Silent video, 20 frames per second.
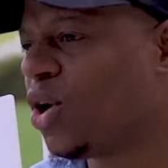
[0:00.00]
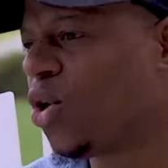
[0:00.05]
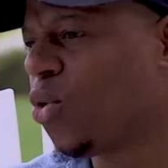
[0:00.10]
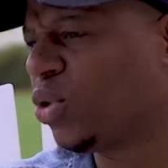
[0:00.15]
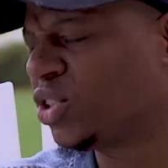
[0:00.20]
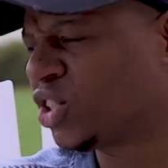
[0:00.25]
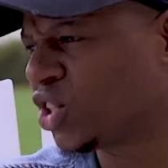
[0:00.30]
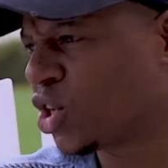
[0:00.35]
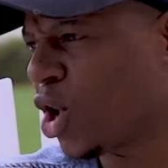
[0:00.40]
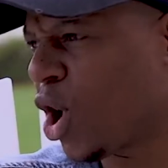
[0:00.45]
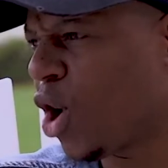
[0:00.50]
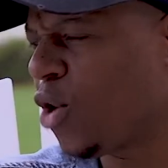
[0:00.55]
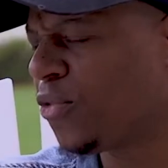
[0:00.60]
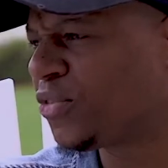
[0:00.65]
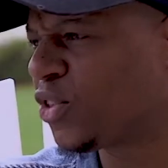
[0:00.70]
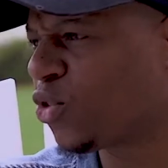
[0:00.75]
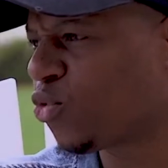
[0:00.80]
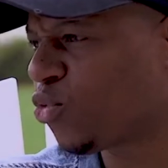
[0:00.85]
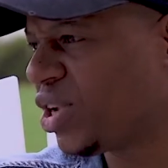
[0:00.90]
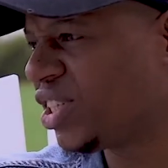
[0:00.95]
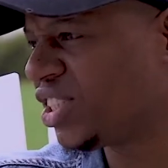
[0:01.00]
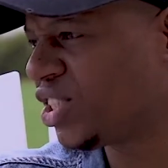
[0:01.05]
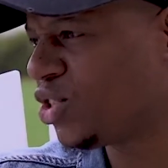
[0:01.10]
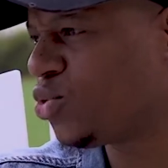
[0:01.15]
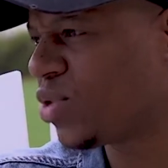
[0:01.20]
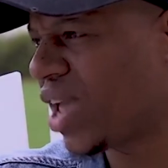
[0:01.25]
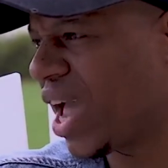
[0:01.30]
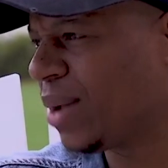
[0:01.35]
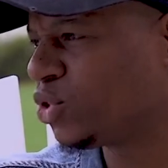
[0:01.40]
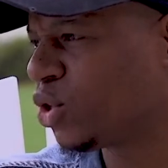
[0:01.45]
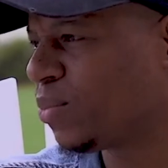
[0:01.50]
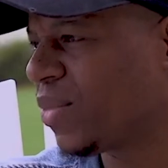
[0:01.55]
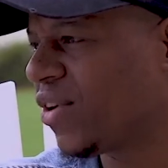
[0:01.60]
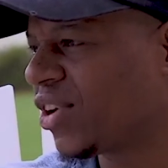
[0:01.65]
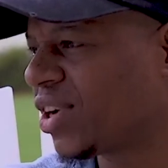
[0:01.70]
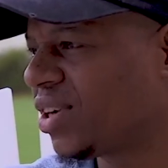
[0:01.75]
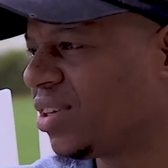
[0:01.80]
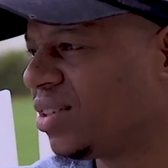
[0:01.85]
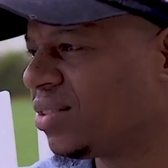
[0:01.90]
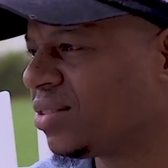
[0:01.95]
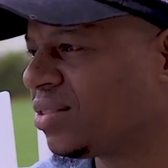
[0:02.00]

Was golf the reason you came to America?